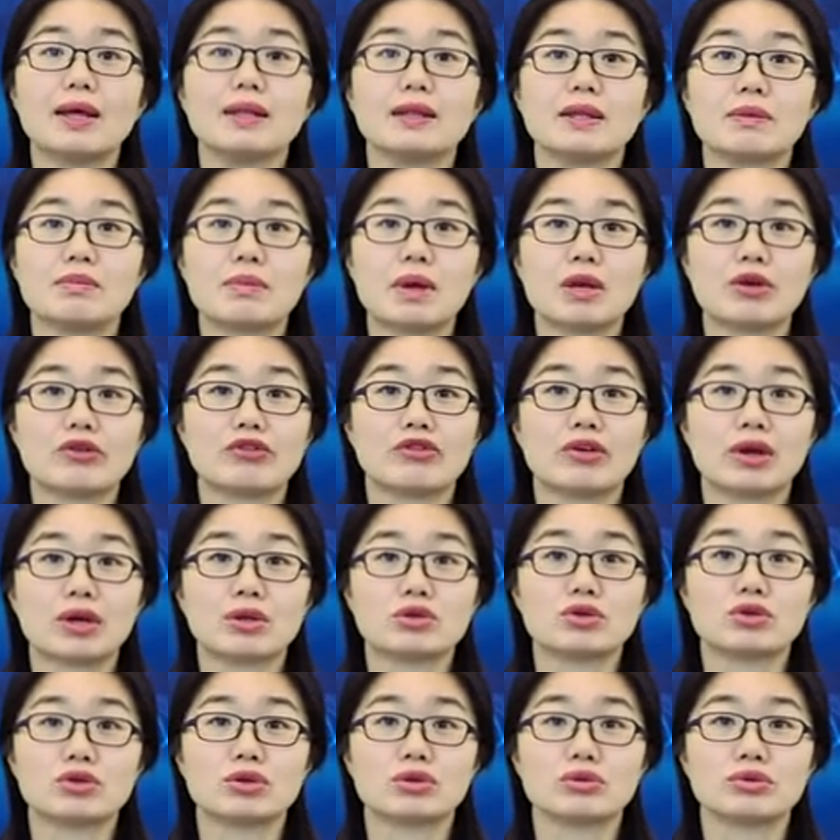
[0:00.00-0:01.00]
The
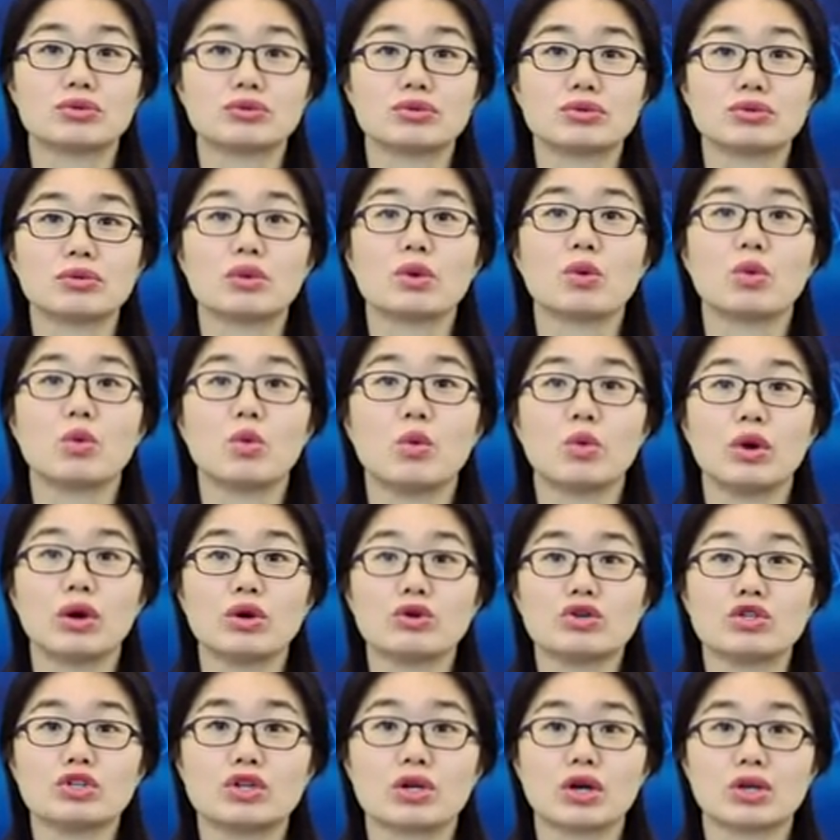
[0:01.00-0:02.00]
manufacturers
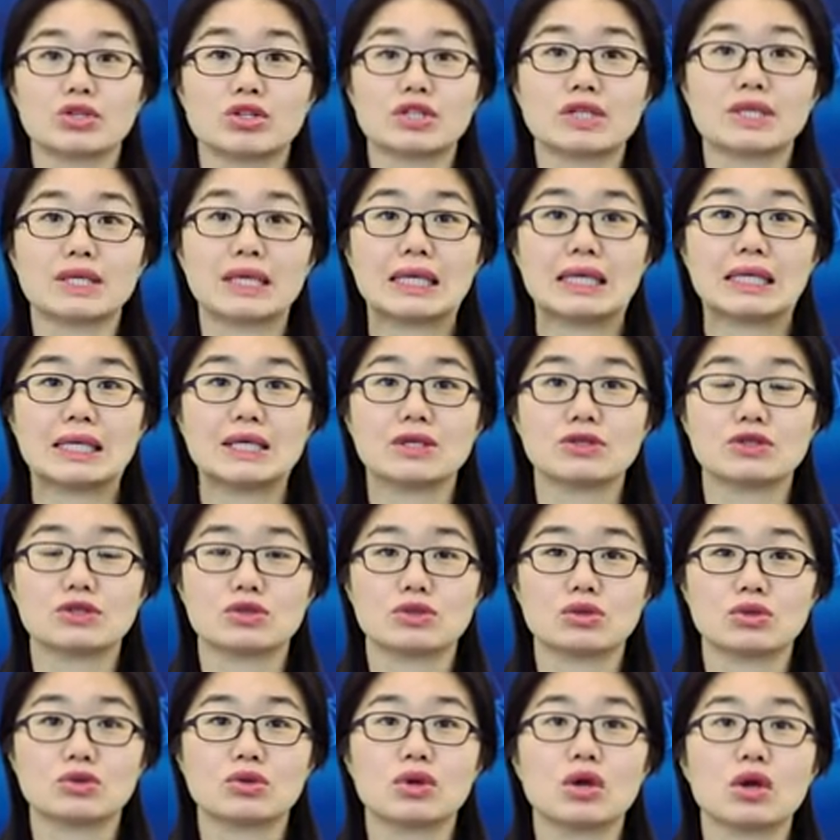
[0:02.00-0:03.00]
will charge
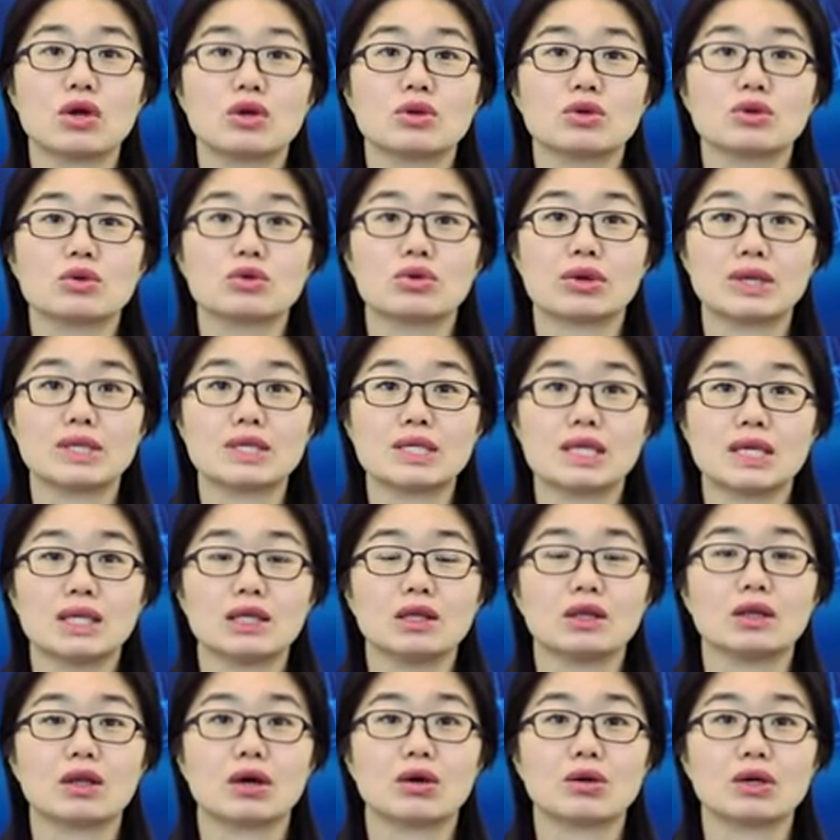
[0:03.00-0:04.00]
dealers
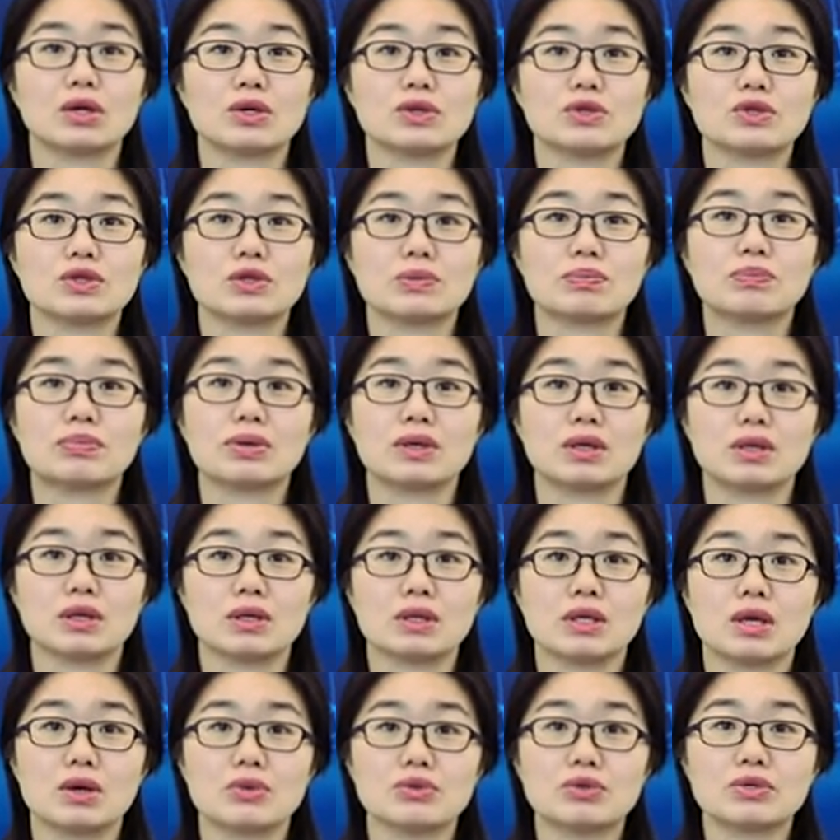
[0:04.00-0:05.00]
$20 per
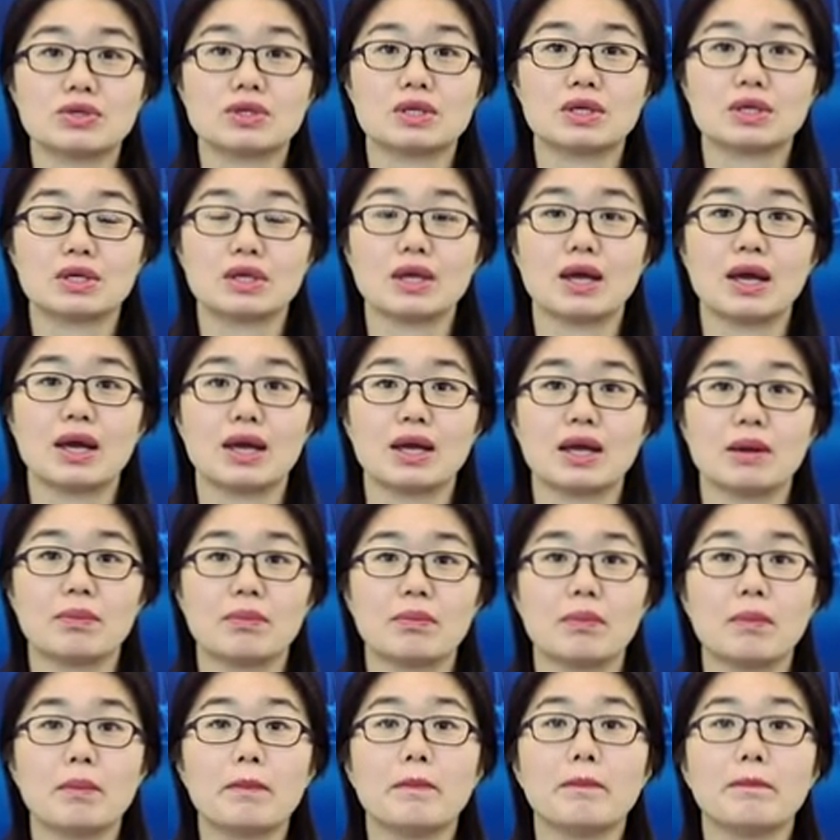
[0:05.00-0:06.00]
toaster
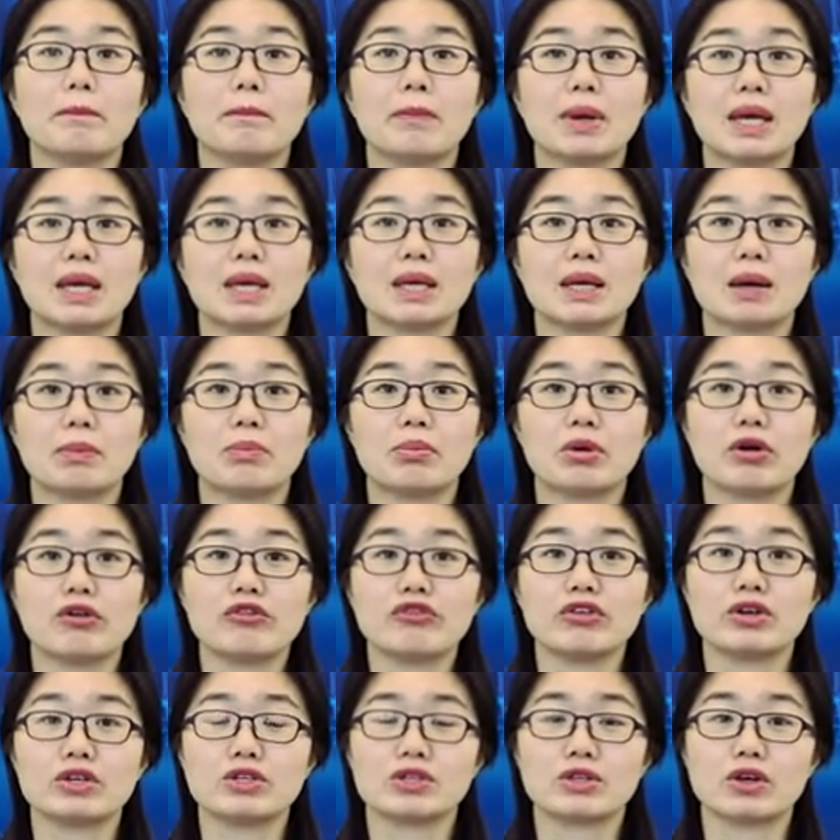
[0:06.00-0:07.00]
and make a
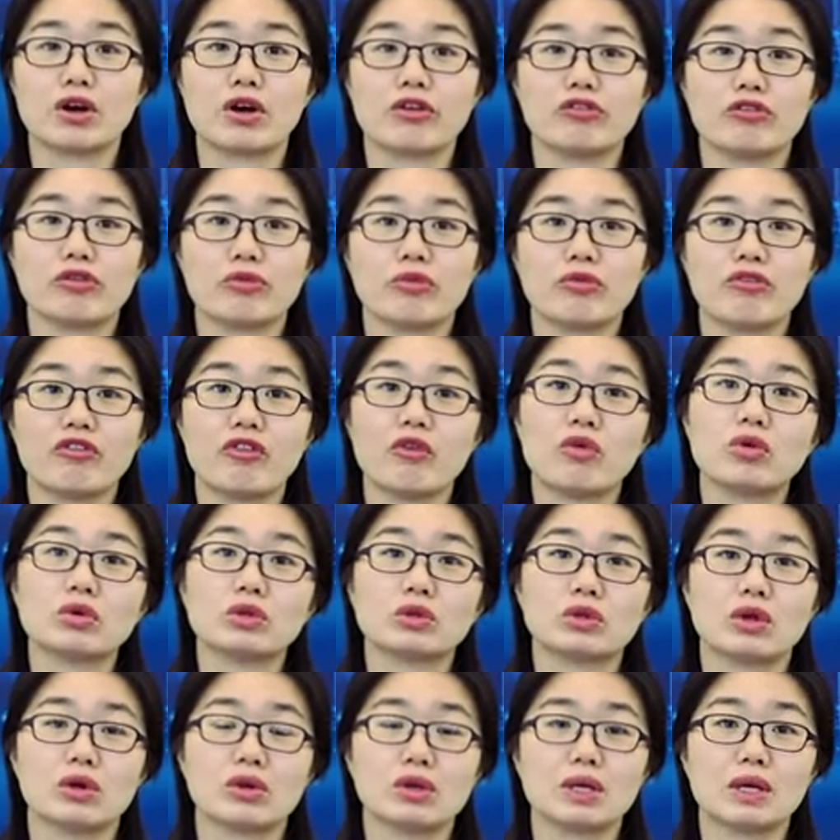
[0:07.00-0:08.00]
profit of
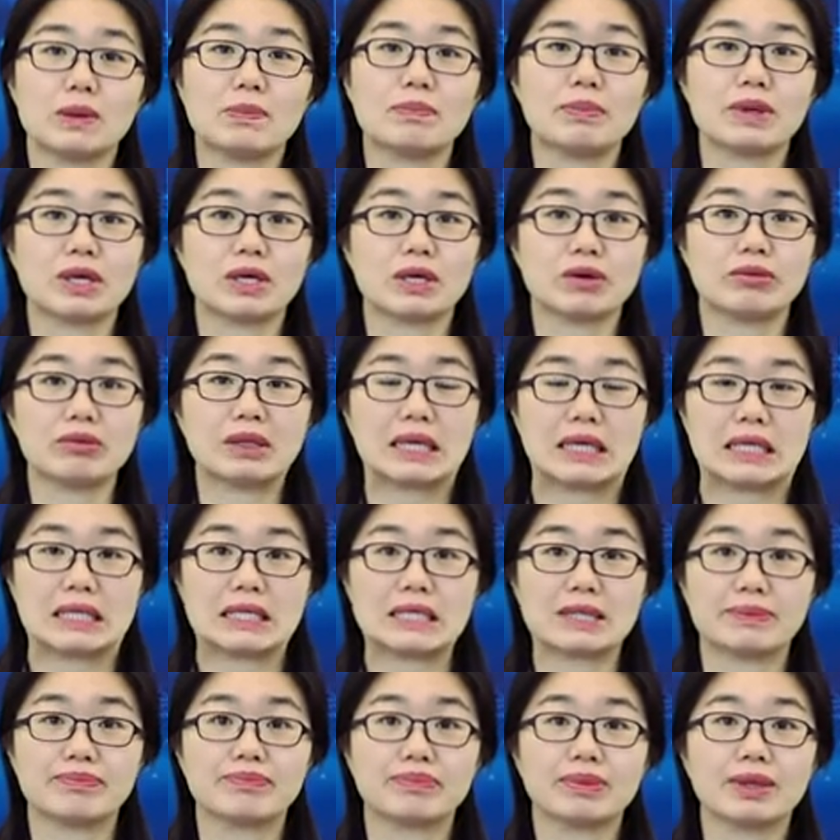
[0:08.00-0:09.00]
$4 per unit.